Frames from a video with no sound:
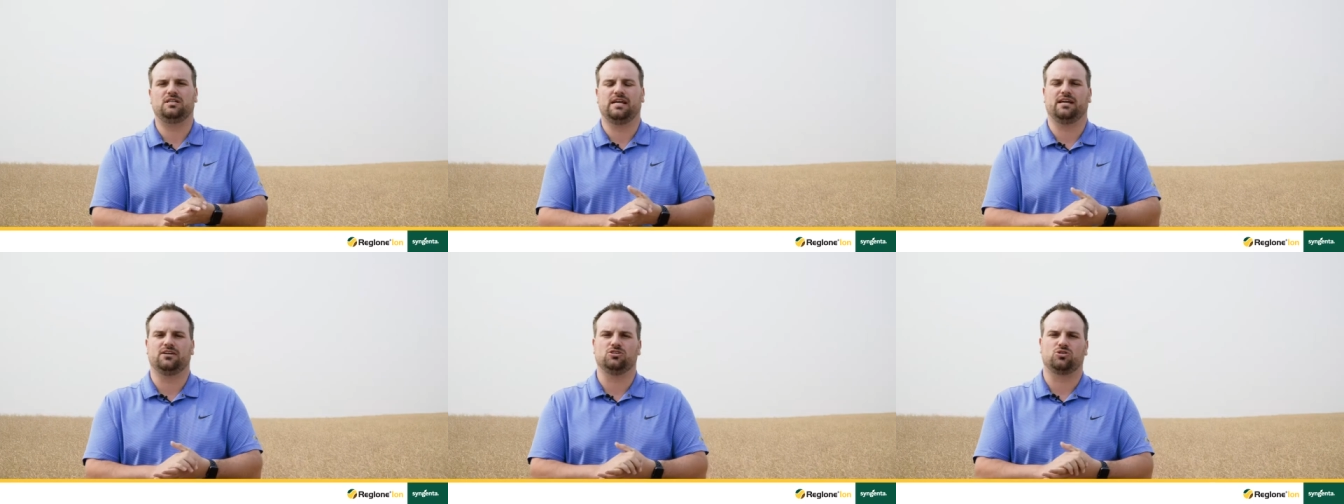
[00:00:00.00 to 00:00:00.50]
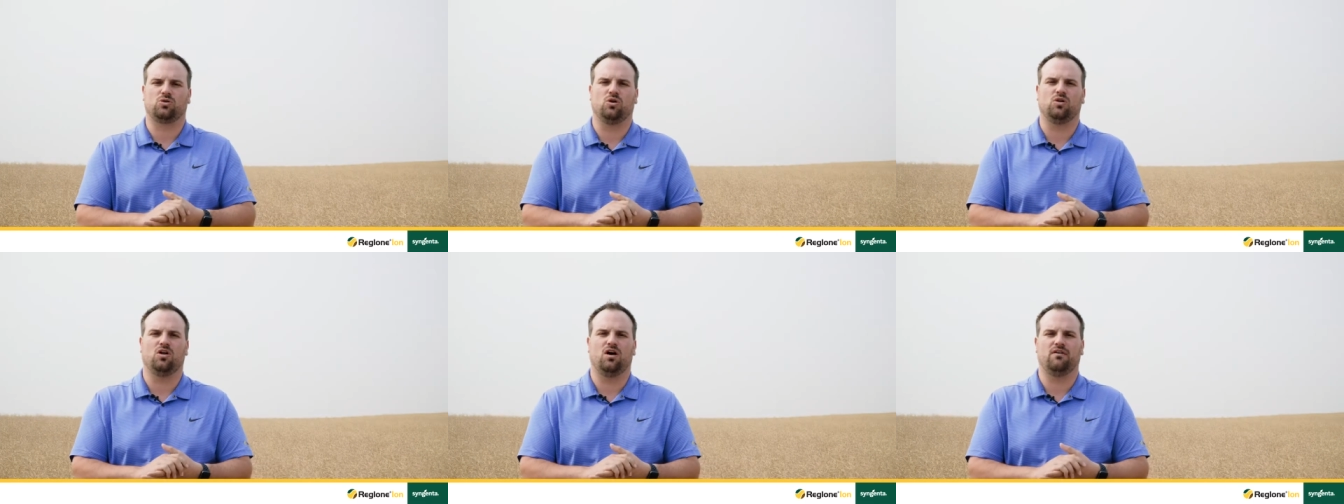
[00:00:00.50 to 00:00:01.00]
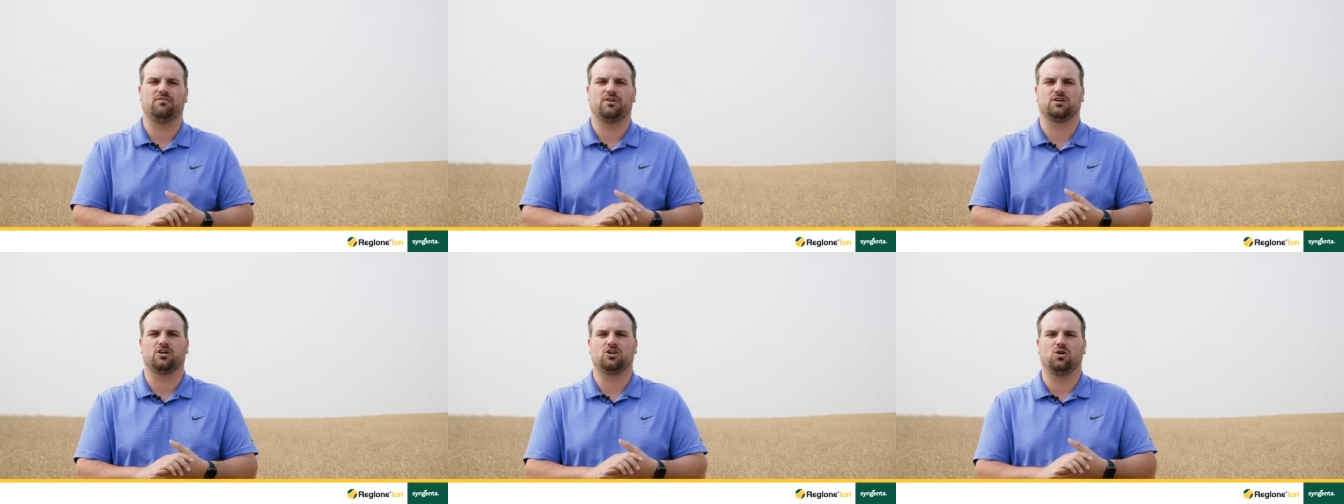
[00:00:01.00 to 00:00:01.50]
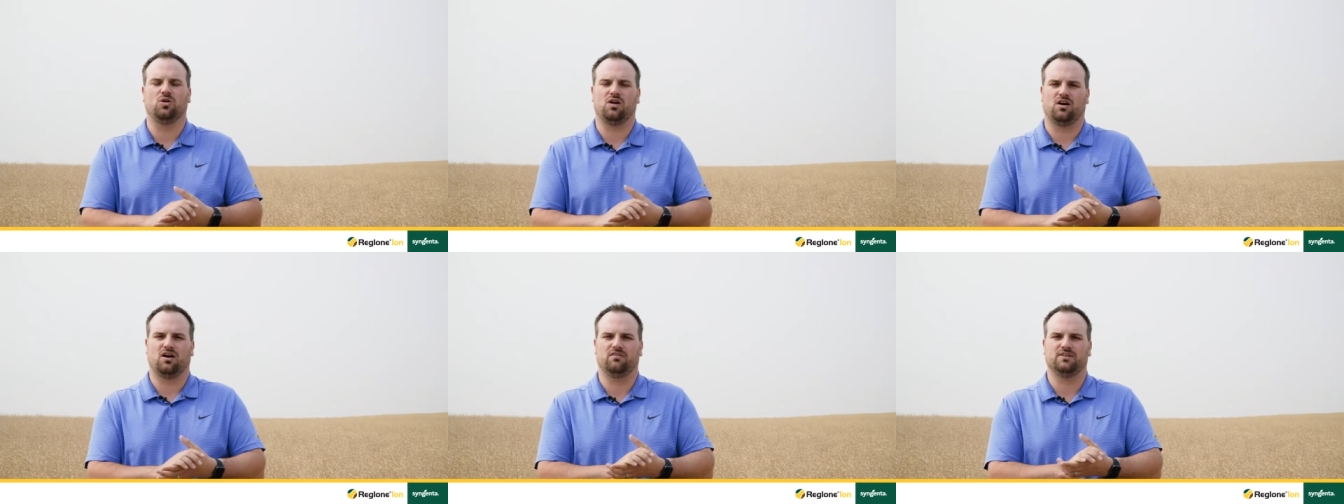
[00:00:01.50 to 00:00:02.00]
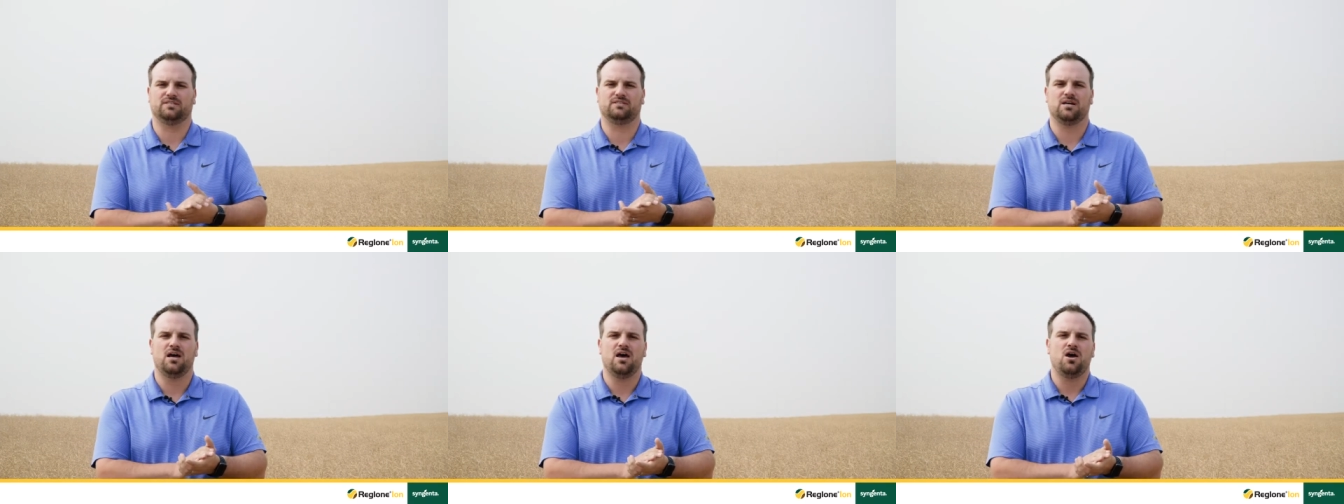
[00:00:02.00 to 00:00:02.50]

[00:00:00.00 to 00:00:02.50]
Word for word: to take control of their canola harvest.